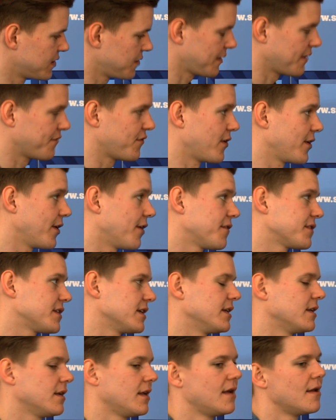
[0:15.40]
to do that very
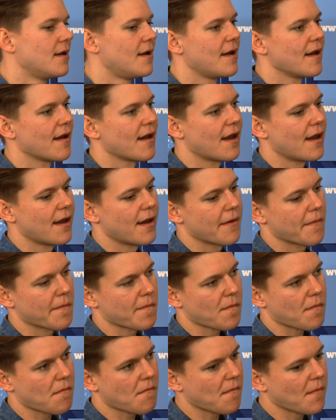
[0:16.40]
often.
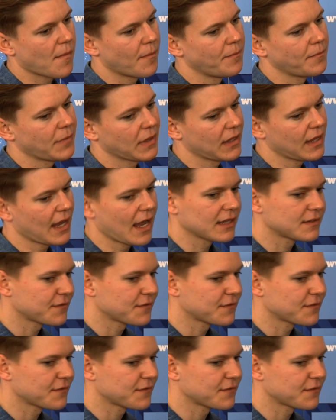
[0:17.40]
Yeah,